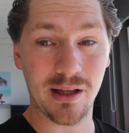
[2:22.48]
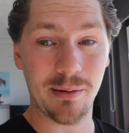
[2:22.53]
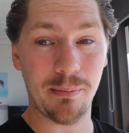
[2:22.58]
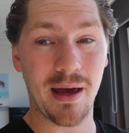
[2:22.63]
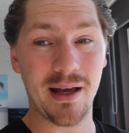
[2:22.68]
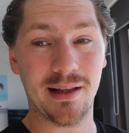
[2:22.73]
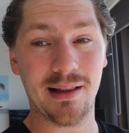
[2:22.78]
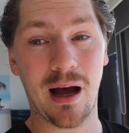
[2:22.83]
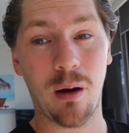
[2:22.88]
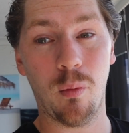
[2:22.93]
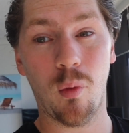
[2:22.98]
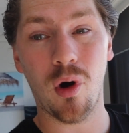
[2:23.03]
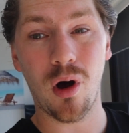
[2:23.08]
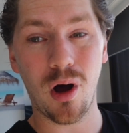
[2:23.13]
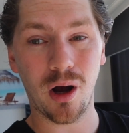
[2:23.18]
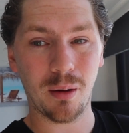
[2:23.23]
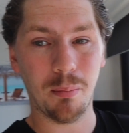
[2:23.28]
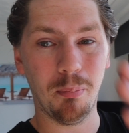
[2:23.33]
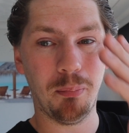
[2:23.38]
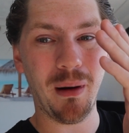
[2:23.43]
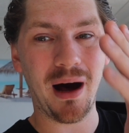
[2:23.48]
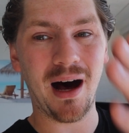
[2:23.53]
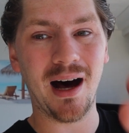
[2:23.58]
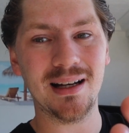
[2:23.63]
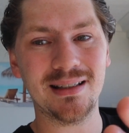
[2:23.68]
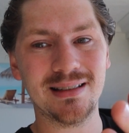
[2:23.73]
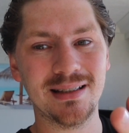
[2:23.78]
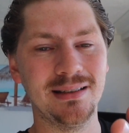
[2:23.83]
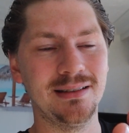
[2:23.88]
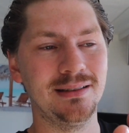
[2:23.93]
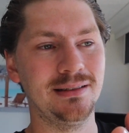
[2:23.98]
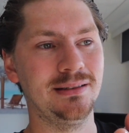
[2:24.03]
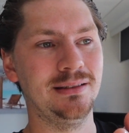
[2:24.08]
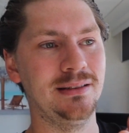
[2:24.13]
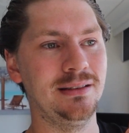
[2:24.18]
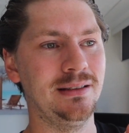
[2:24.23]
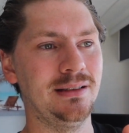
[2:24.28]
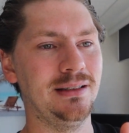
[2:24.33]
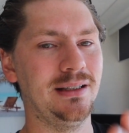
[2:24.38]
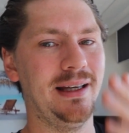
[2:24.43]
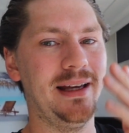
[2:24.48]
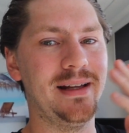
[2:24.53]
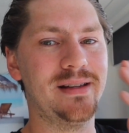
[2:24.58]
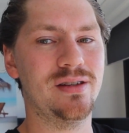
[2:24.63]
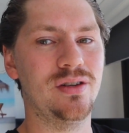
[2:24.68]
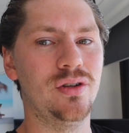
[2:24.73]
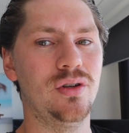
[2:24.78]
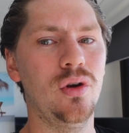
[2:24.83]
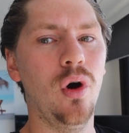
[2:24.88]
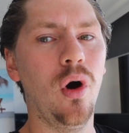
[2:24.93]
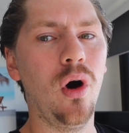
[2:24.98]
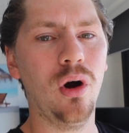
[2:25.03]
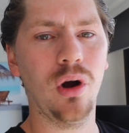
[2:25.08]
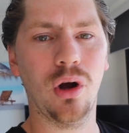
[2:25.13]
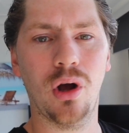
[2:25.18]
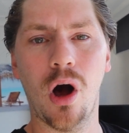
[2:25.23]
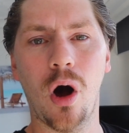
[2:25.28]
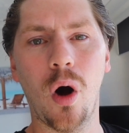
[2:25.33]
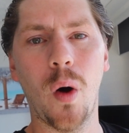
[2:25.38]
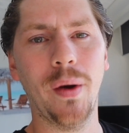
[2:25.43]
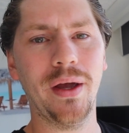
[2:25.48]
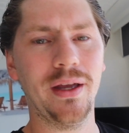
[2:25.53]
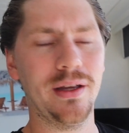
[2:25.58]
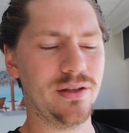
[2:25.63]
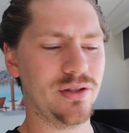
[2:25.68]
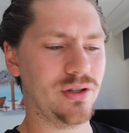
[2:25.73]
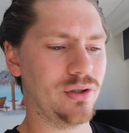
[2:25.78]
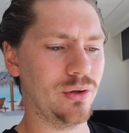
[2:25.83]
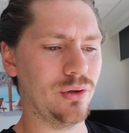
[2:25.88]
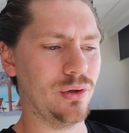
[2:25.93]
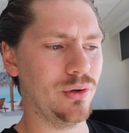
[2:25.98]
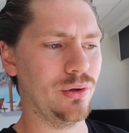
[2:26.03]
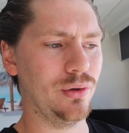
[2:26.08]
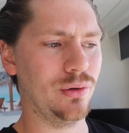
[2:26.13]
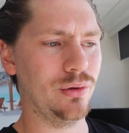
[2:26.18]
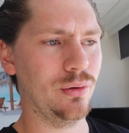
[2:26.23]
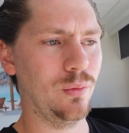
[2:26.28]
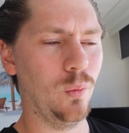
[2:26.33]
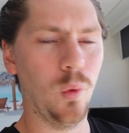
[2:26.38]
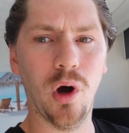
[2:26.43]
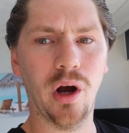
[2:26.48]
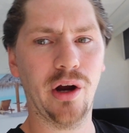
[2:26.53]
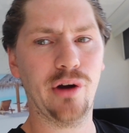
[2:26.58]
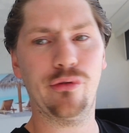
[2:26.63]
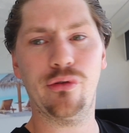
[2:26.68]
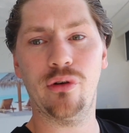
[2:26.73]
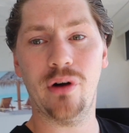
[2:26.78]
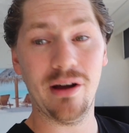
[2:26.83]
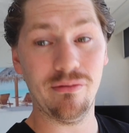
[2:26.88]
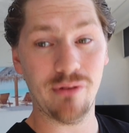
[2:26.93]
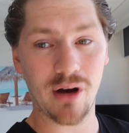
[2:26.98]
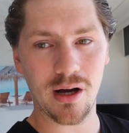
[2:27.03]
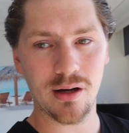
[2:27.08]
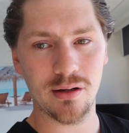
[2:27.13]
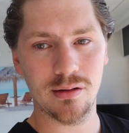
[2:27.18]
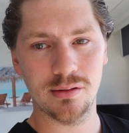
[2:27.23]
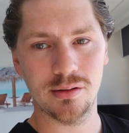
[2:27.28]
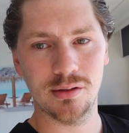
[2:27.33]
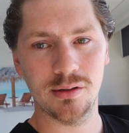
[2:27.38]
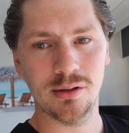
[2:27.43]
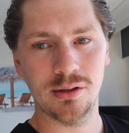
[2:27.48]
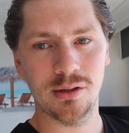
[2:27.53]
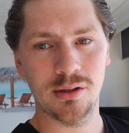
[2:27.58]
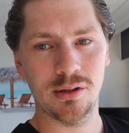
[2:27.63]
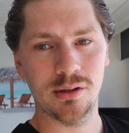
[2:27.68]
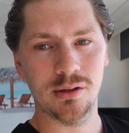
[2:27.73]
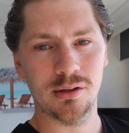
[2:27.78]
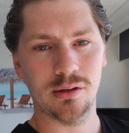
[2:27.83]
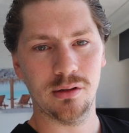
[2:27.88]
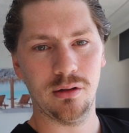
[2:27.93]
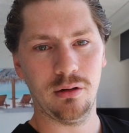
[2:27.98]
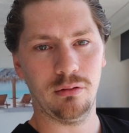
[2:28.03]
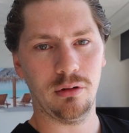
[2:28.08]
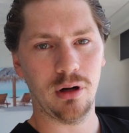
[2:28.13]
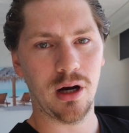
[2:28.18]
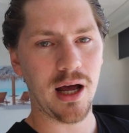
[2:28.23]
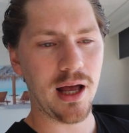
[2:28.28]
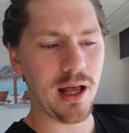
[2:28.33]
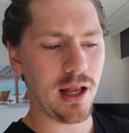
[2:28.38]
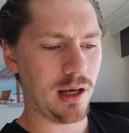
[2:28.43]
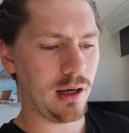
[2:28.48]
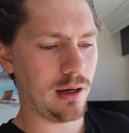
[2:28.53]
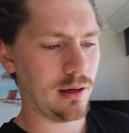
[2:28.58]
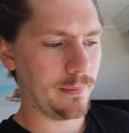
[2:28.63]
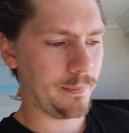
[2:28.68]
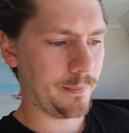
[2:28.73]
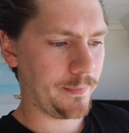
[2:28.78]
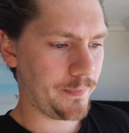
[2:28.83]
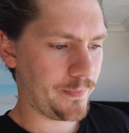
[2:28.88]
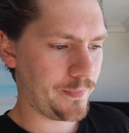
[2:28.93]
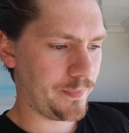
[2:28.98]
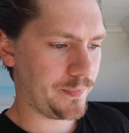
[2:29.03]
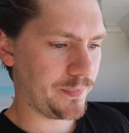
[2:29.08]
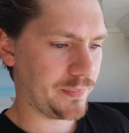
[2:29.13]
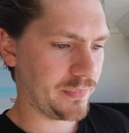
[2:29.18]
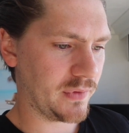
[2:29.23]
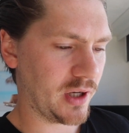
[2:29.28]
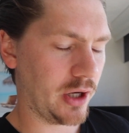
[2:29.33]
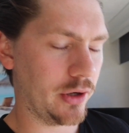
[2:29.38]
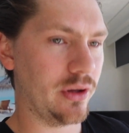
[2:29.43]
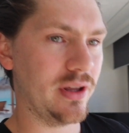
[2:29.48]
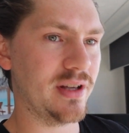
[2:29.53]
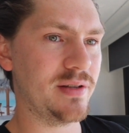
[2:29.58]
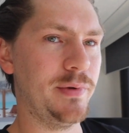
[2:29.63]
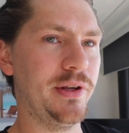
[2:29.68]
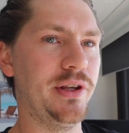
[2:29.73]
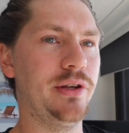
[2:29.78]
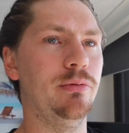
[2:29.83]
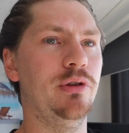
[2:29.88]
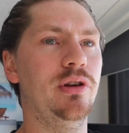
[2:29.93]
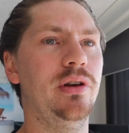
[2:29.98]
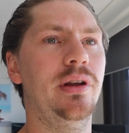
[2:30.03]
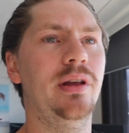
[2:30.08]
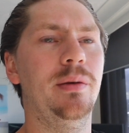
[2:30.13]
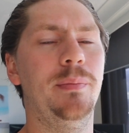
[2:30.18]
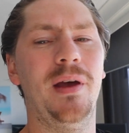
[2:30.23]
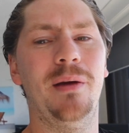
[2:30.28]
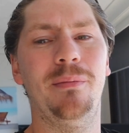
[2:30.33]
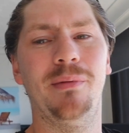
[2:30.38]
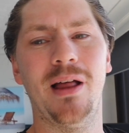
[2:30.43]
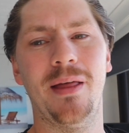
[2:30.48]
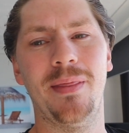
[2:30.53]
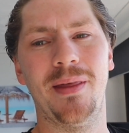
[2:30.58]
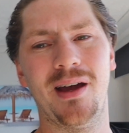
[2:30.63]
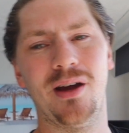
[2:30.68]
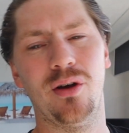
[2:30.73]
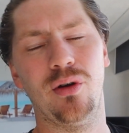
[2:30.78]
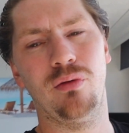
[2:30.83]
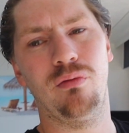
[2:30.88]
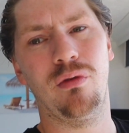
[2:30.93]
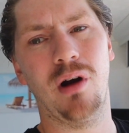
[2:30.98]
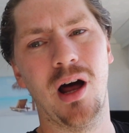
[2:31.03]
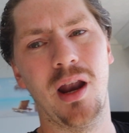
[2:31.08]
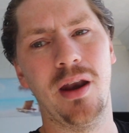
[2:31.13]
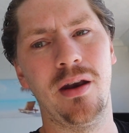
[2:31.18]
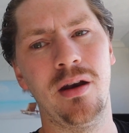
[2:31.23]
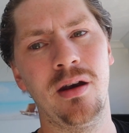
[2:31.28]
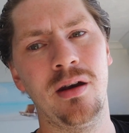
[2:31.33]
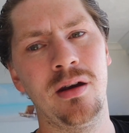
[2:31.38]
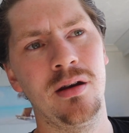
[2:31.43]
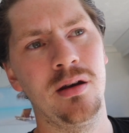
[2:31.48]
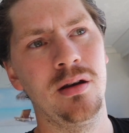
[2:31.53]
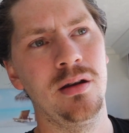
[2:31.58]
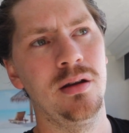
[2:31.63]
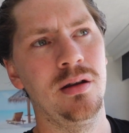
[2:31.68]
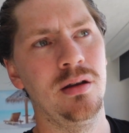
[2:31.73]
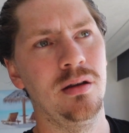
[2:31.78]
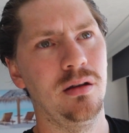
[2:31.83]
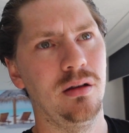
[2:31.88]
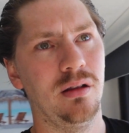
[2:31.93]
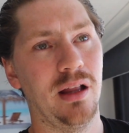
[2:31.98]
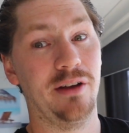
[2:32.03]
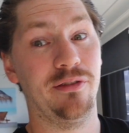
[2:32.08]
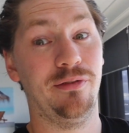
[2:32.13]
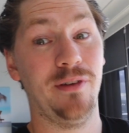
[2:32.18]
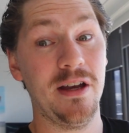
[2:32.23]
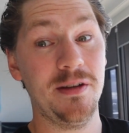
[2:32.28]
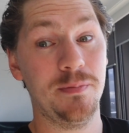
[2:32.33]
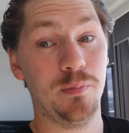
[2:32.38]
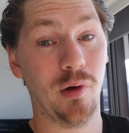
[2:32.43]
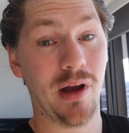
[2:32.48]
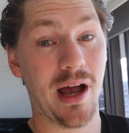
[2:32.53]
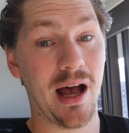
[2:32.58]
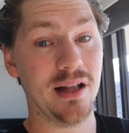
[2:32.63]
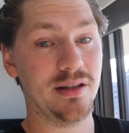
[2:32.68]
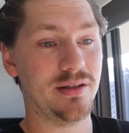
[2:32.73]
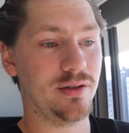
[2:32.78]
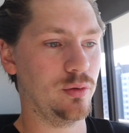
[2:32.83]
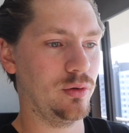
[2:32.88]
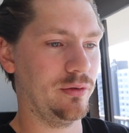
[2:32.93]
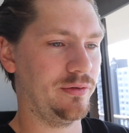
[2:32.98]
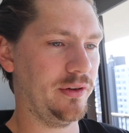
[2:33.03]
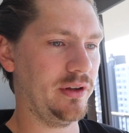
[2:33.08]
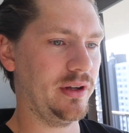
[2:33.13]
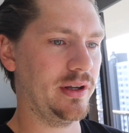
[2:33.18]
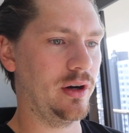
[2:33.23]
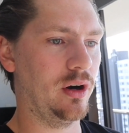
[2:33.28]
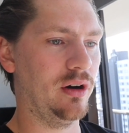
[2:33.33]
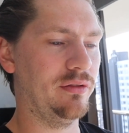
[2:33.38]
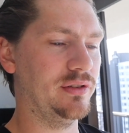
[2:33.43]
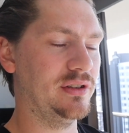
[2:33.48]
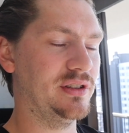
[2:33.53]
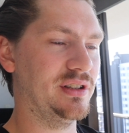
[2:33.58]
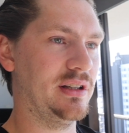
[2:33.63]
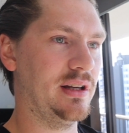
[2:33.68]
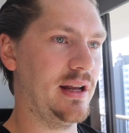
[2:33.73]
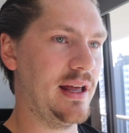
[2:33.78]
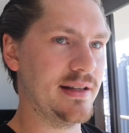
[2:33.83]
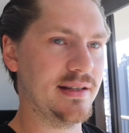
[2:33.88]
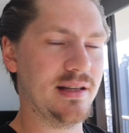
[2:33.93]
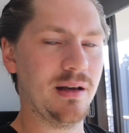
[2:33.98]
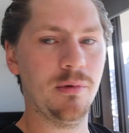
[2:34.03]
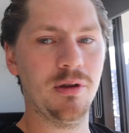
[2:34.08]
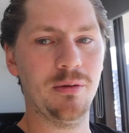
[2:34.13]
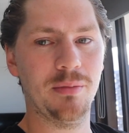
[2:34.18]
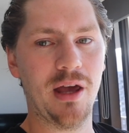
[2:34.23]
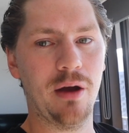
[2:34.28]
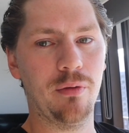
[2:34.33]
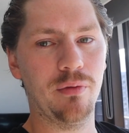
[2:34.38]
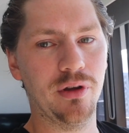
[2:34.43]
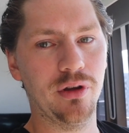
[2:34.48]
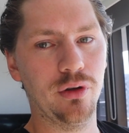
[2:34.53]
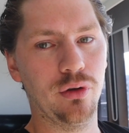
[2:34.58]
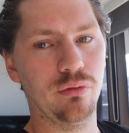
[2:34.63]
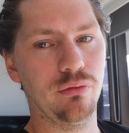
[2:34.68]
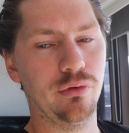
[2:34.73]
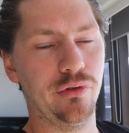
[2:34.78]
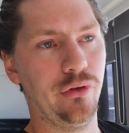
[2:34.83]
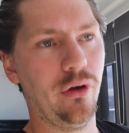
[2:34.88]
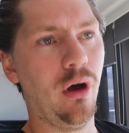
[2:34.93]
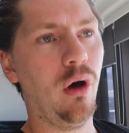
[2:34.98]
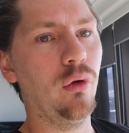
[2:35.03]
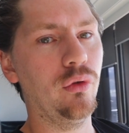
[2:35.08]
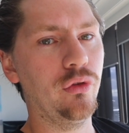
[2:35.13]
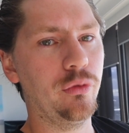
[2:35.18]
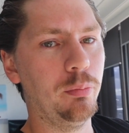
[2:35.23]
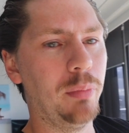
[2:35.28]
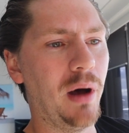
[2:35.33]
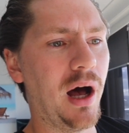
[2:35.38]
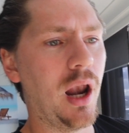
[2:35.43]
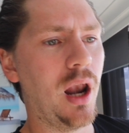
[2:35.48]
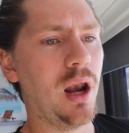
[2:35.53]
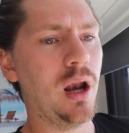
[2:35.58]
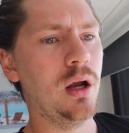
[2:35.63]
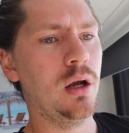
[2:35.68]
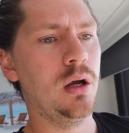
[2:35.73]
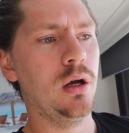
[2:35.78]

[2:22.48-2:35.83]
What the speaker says: make that work, but it's not going to work forever, right? I know there's a big community of people out there who run like Facebook ads to affiliate offers, and some of them get really good results, but